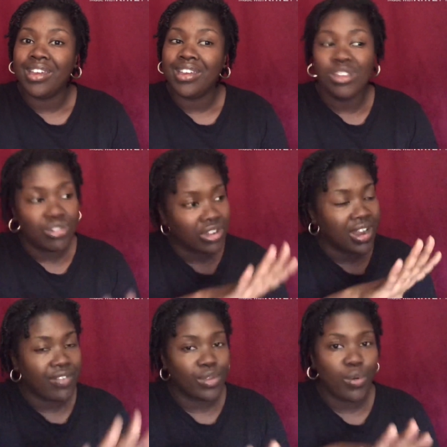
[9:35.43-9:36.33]
you shouldn't
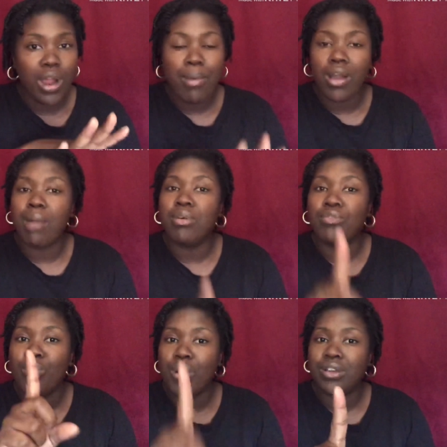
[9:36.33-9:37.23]
have to worry about coming
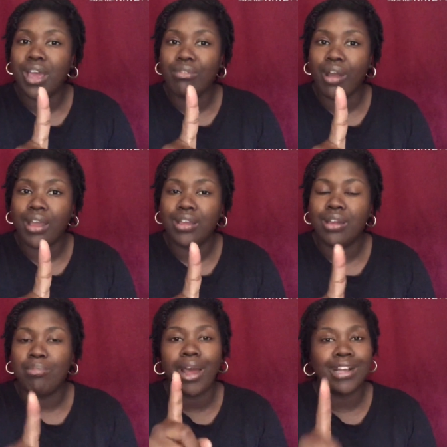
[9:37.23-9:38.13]
for one day, right?
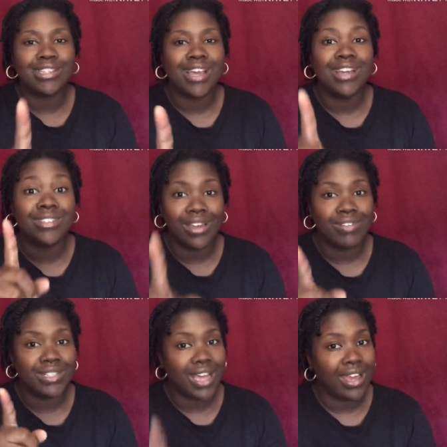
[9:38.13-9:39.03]
But like I said, it's give
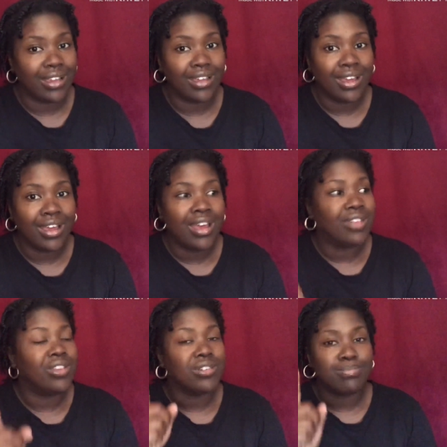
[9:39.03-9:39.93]
and take.
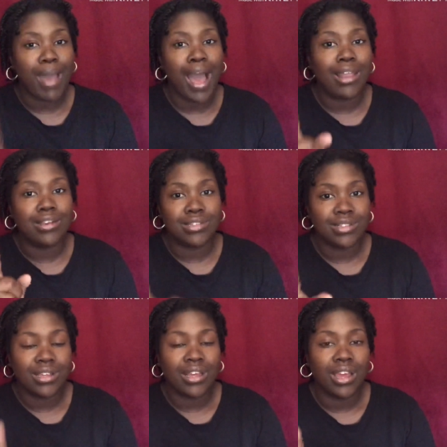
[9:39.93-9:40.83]
There's balance
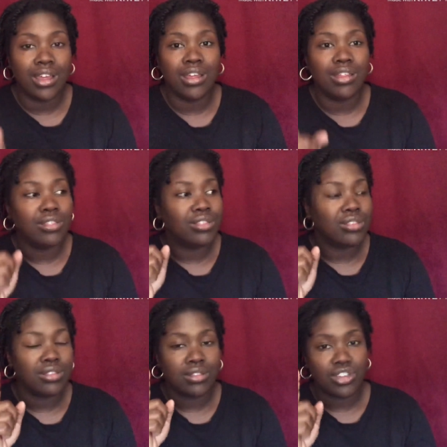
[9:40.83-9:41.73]
in
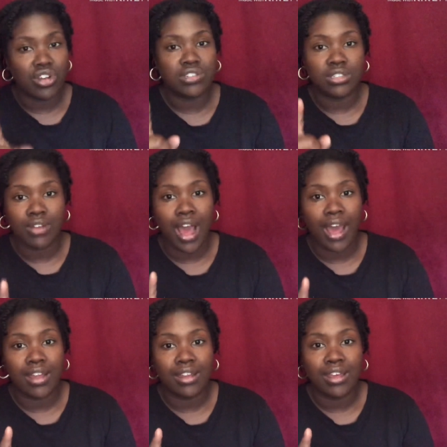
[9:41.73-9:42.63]
the church of
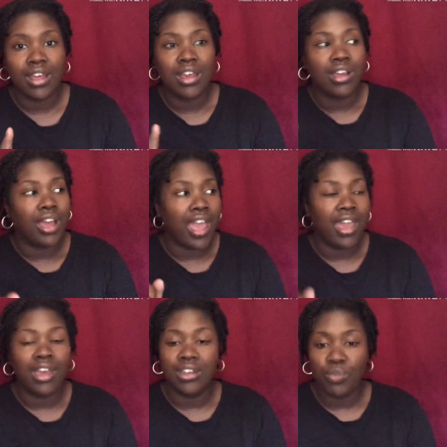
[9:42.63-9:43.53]
God.
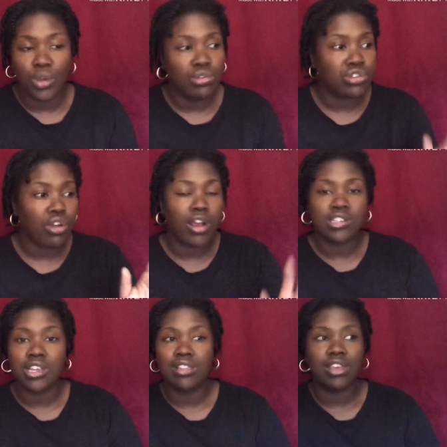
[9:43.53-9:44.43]
And when you start
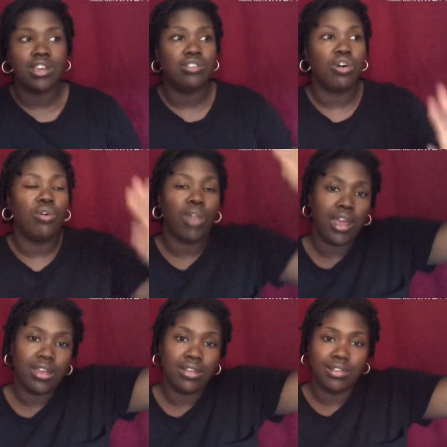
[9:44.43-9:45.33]
seeing things go
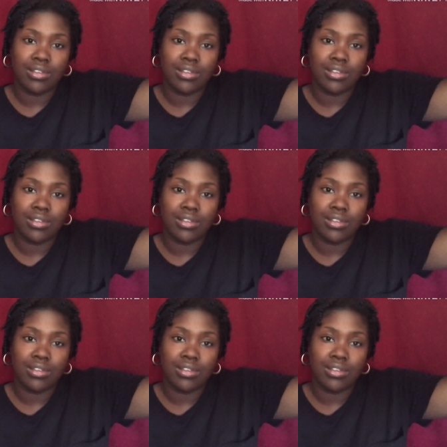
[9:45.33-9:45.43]
like